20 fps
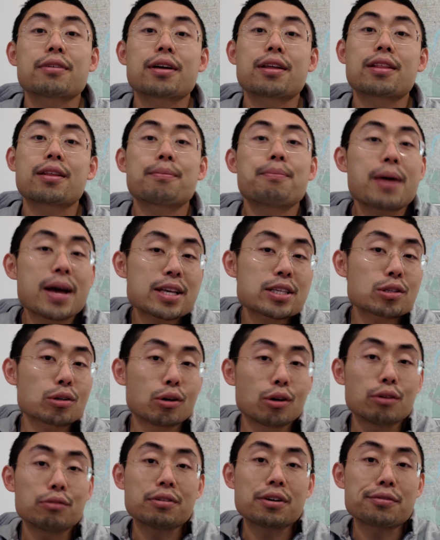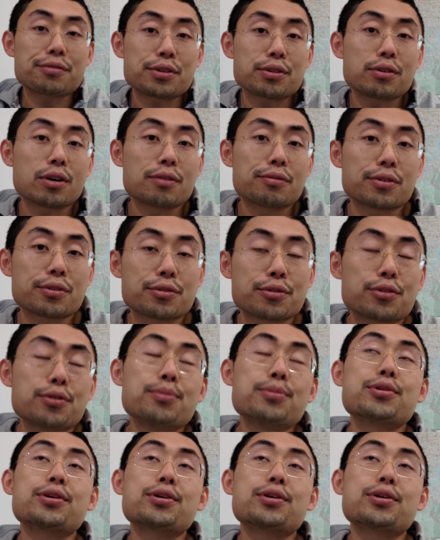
the best overview of a room.